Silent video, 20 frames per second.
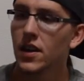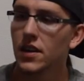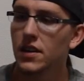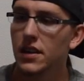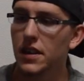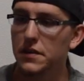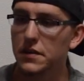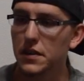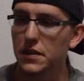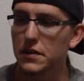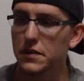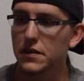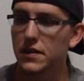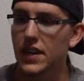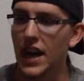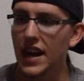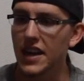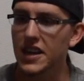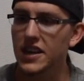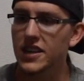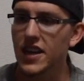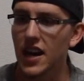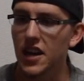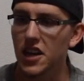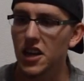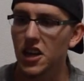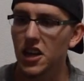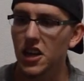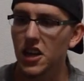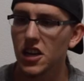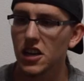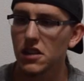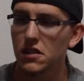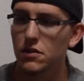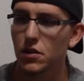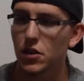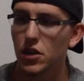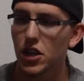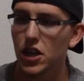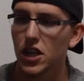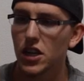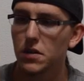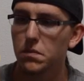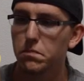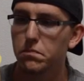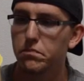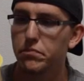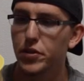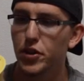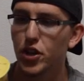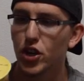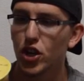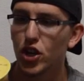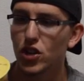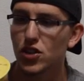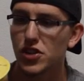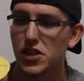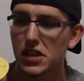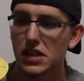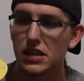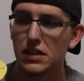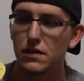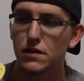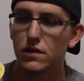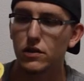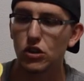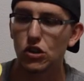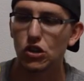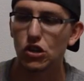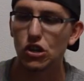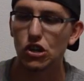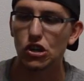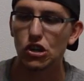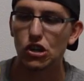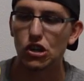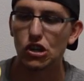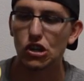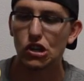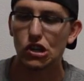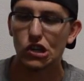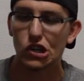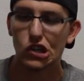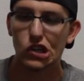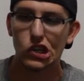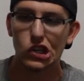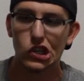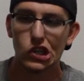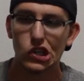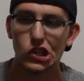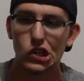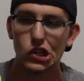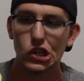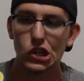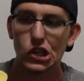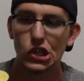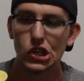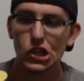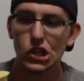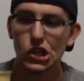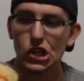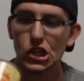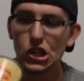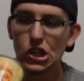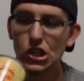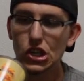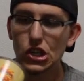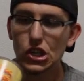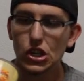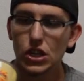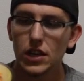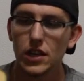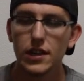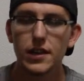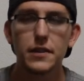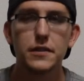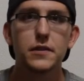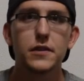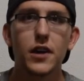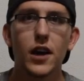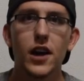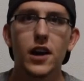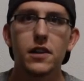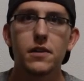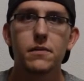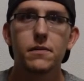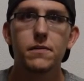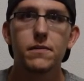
This is kari kari tori pere cheese. It looks good.